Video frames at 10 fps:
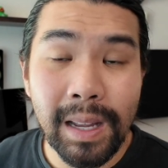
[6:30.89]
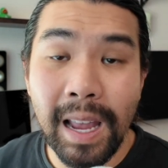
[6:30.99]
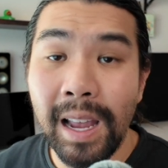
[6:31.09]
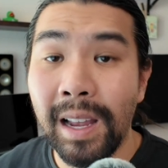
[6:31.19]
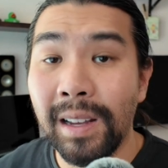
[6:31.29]

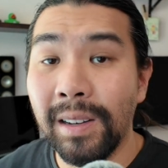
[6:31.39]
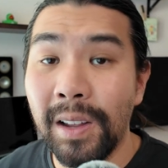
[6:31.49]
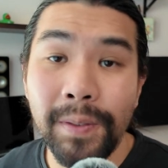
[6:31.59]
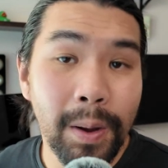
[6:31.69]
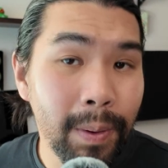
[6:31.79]
And
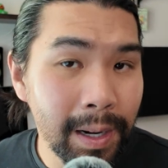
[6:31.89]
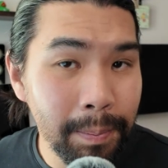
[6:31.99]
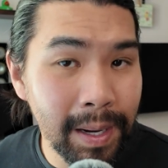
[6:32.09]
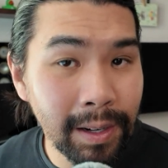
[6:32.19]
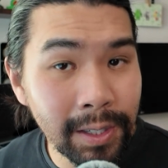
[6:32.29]
if I want a
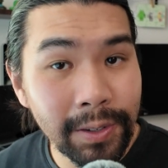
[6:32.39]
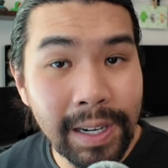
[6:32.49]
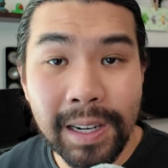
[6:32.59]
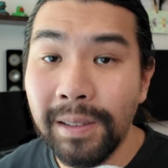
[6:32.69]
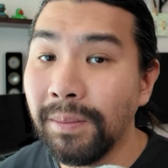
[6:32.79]
bigger
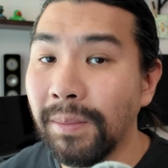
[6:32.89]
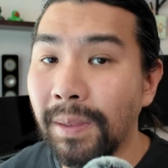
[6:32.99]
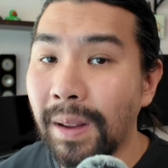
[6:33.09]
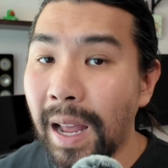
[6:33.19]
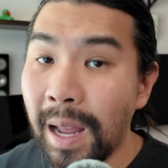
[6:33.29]
screen,
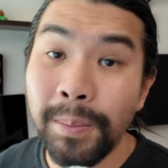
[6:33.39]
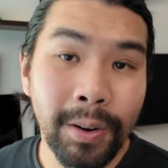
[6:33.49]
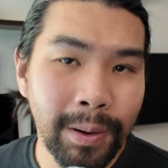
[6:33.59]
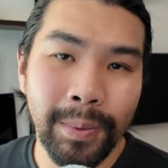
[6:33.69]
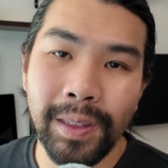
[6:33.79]
I'm
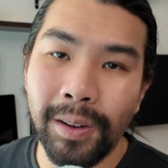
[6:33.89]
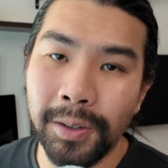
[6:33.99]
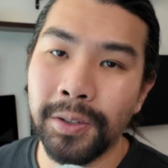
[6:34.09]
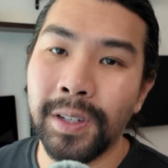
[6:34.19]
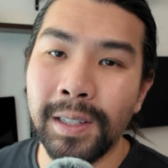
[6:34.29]
going with the
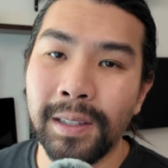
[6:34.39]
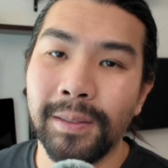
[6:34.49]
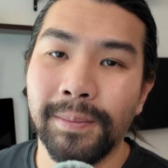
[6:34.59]
Ultra.